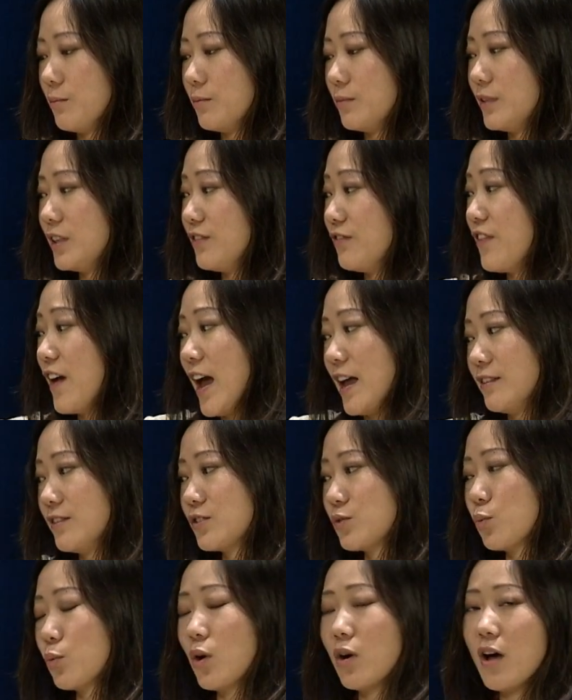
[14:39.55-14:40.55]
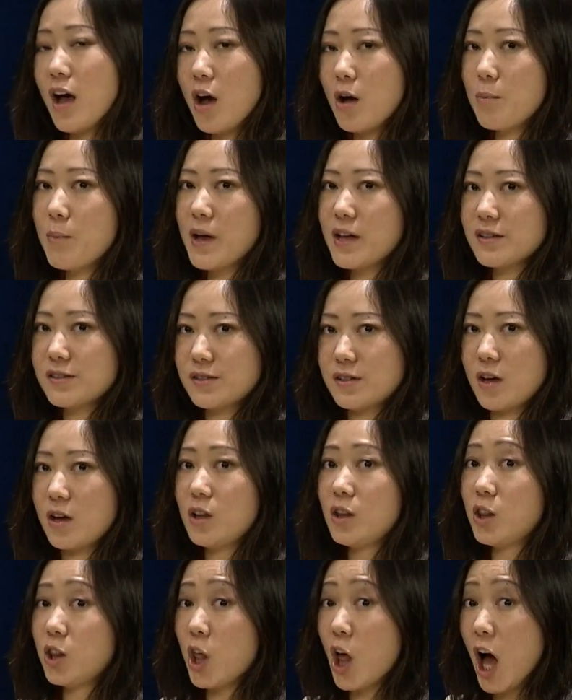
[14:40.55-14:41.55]
events will help us a
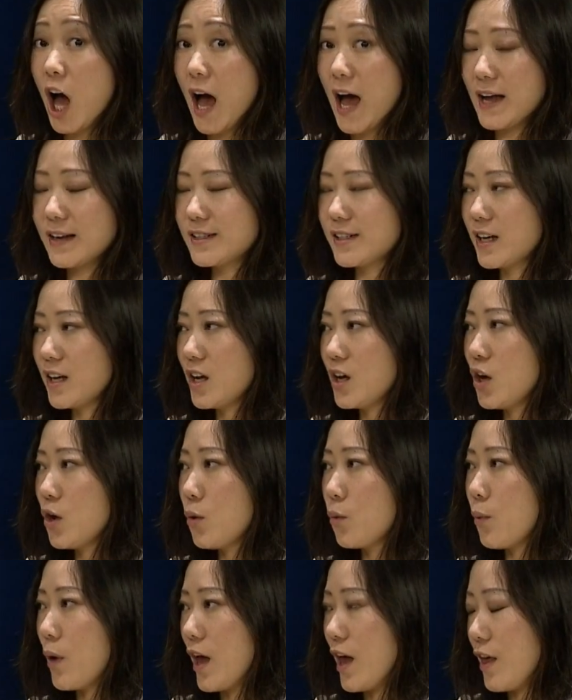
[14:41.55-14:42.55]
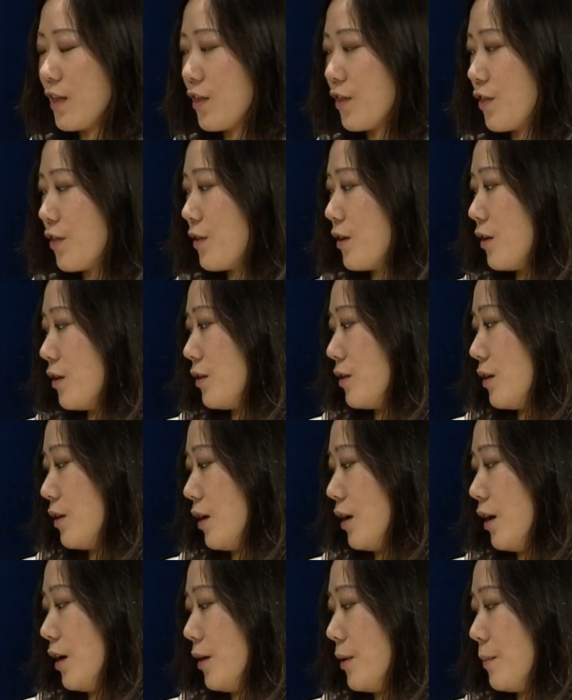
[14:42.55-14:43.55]
lot with
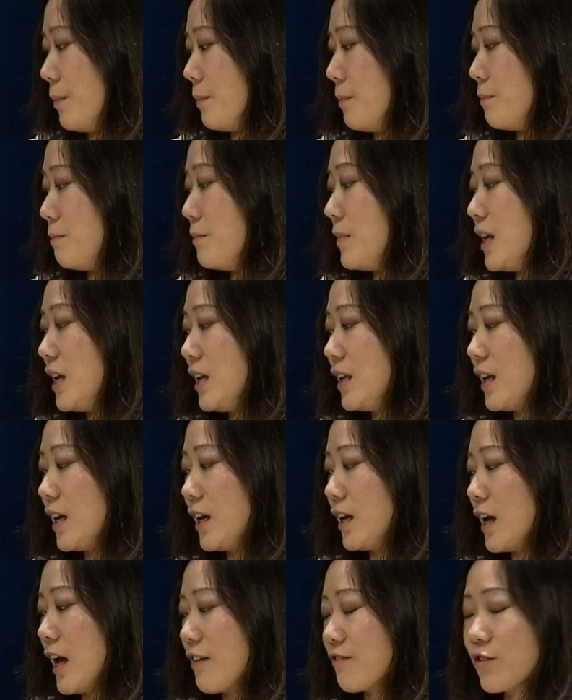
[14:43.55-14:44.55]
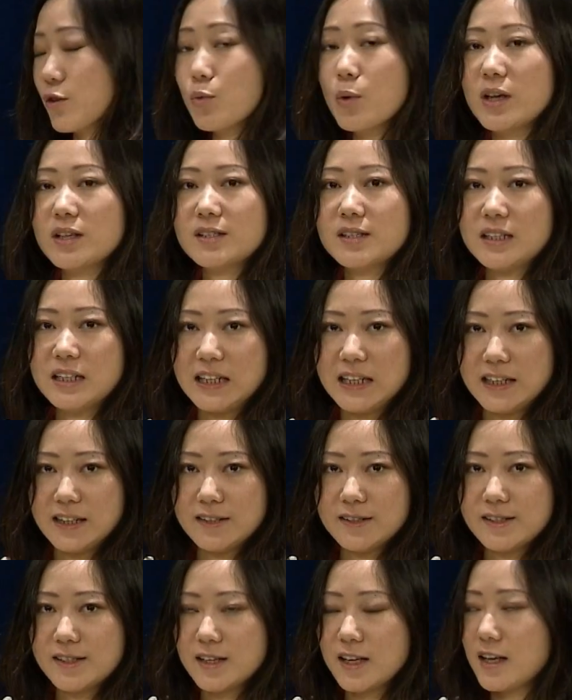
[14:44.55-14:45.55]
meeting everyone's
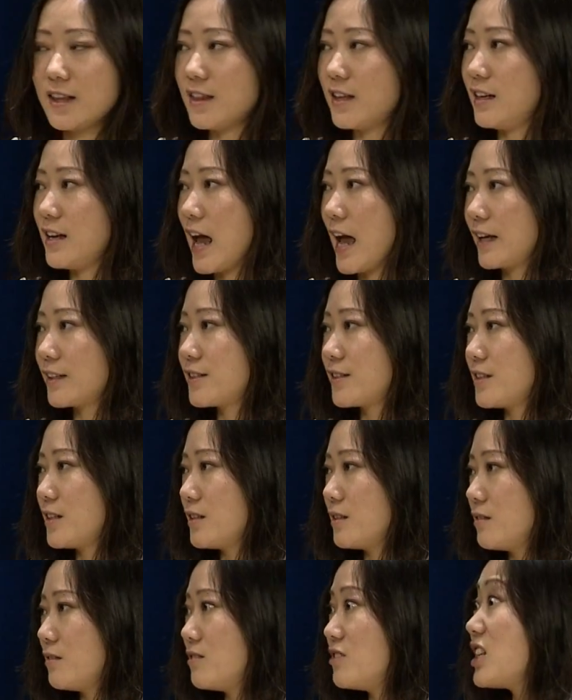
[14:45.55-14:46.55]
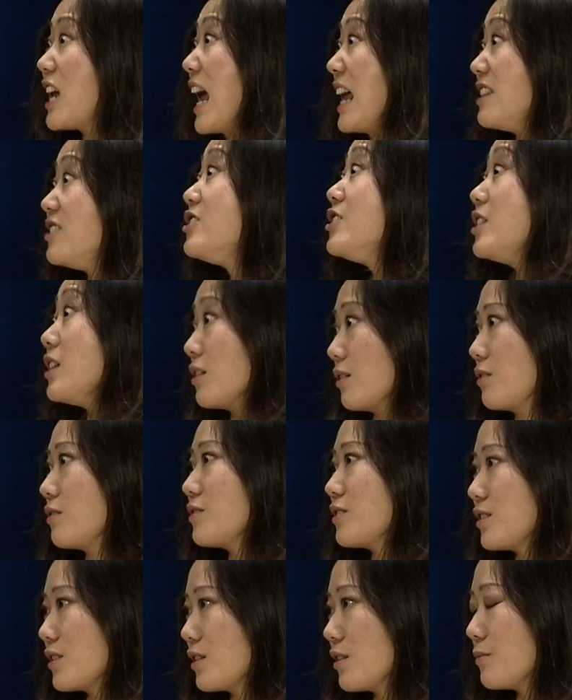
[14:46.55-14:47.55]
needs in the next 10
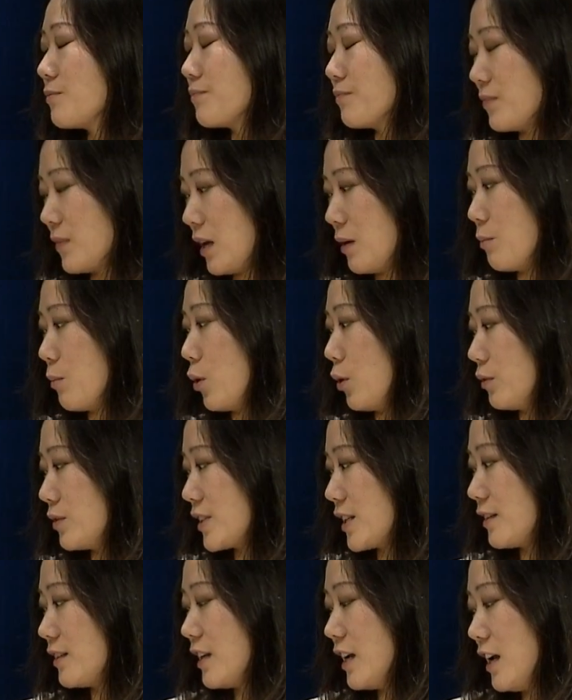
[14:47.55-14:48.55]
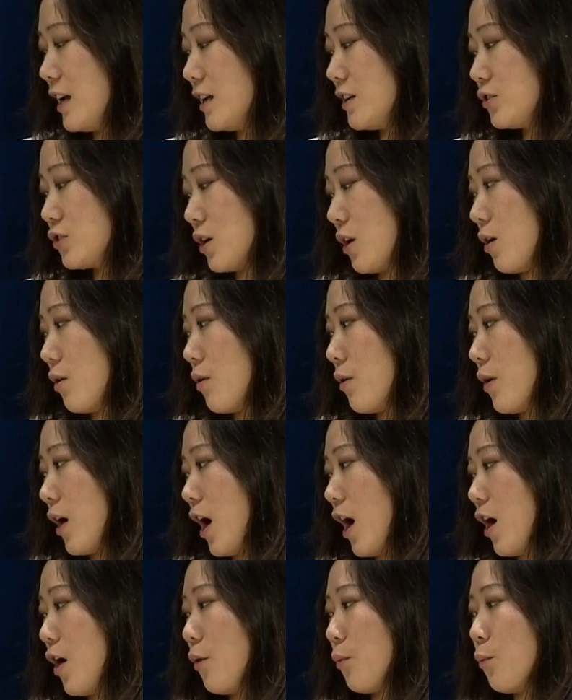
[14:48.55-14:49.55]
years in Malden. So
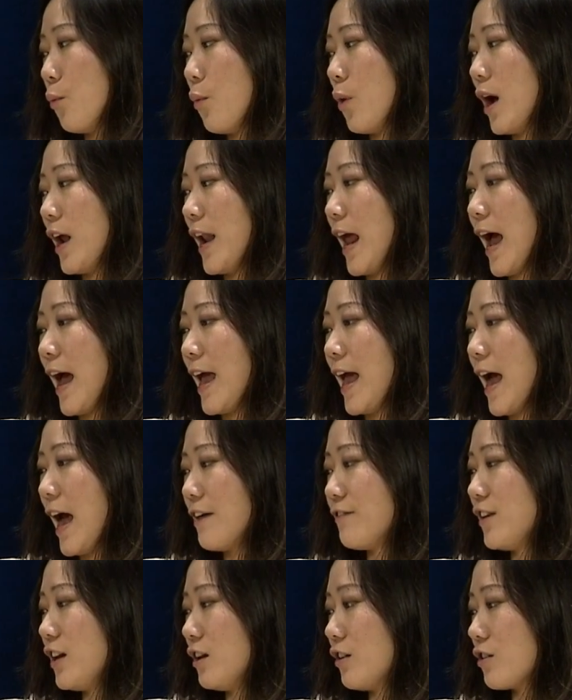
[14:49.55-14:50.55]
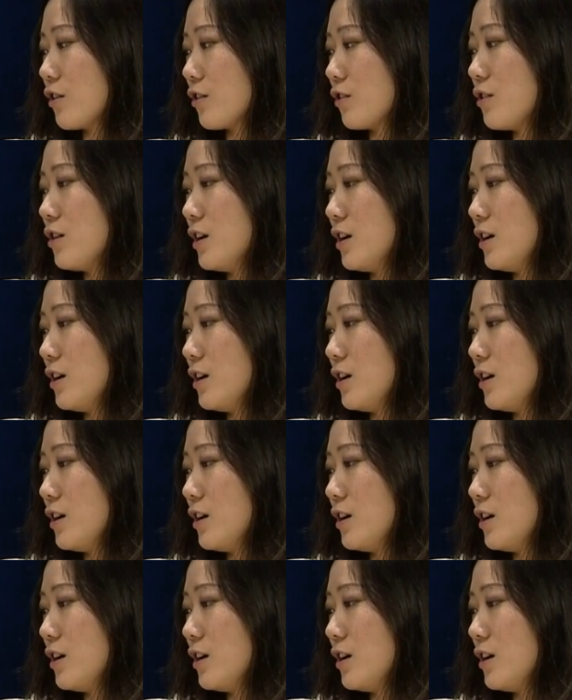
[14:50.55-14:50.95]
what I have here